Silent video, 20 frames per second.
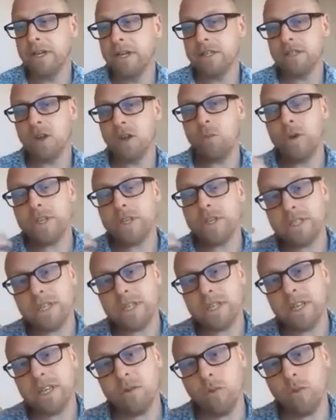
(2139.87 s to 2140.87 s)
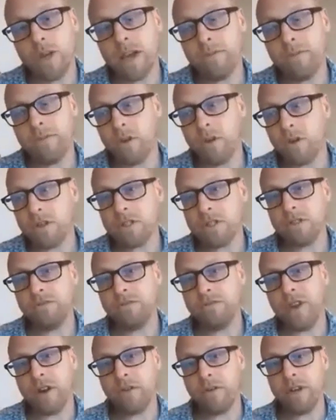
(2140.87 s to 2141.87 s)
So we see that we have lots of
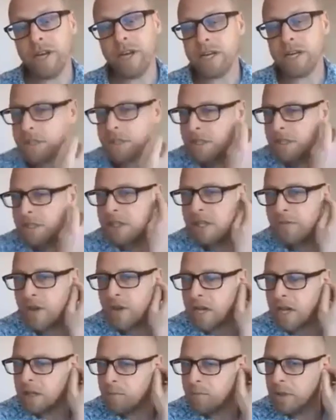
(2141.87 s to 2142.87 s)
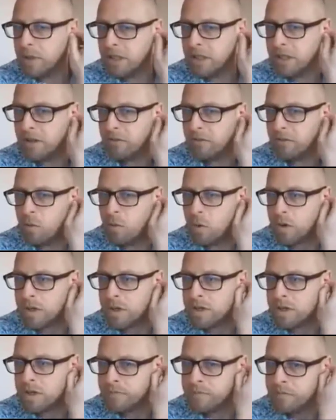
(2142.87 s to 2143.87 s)
variation in the availability of
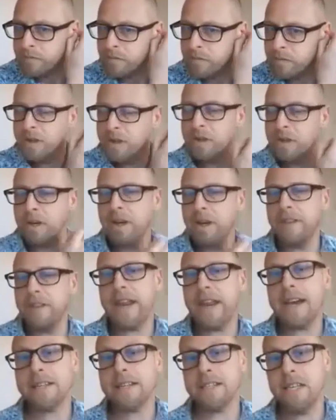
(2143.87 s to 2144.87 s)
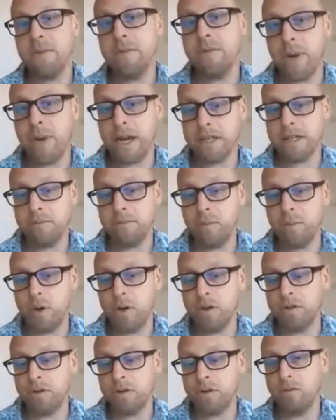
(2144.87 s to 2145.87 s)
water, and that has an impact
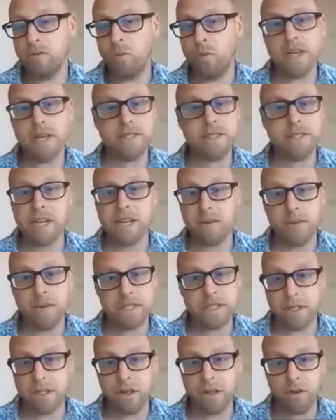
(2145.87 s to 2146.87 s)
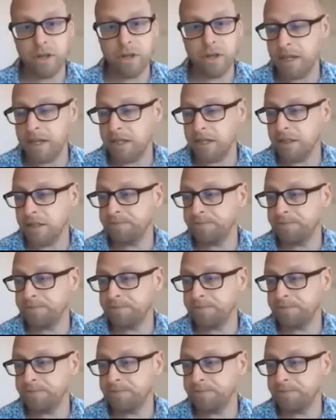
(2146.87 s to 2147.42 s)
upon where settlements are located.